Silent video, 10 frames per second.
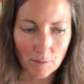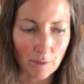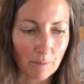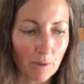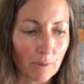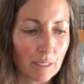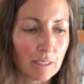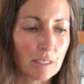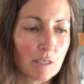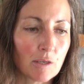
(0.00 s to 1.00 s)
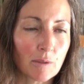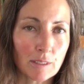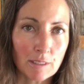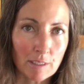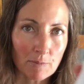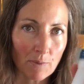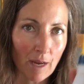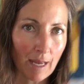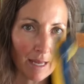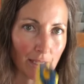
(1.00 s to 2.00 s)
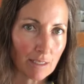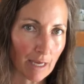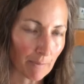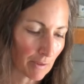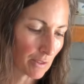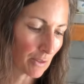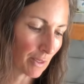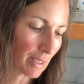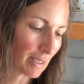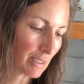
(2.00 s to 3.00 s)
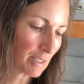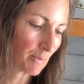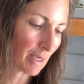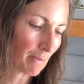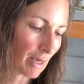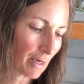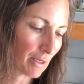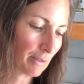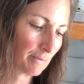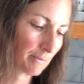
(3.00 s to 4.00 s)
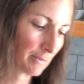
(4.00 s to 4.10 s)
what I'm going to do is spray the top of the soil. You get a spray bottle.